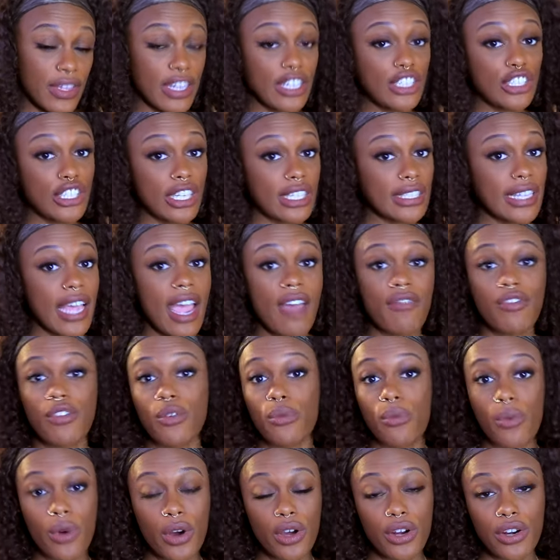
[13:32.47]
and just have the
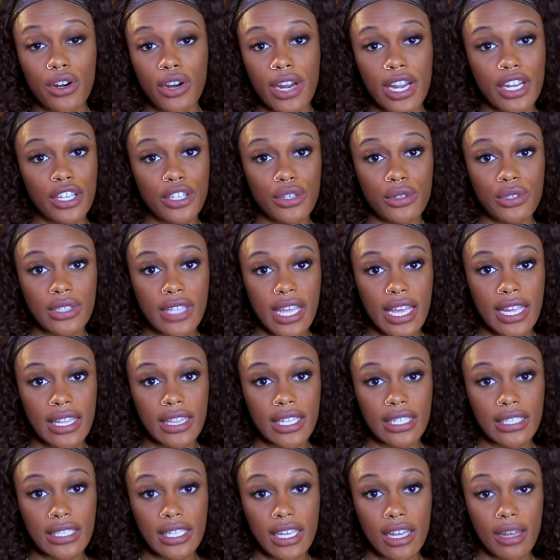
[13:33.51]
water and use that in
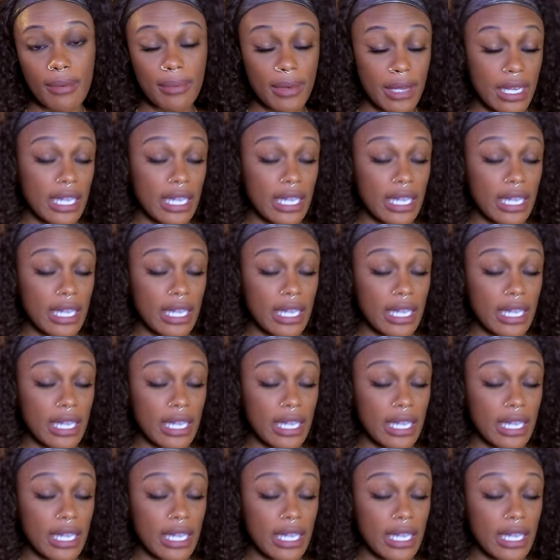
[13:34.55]
the tub.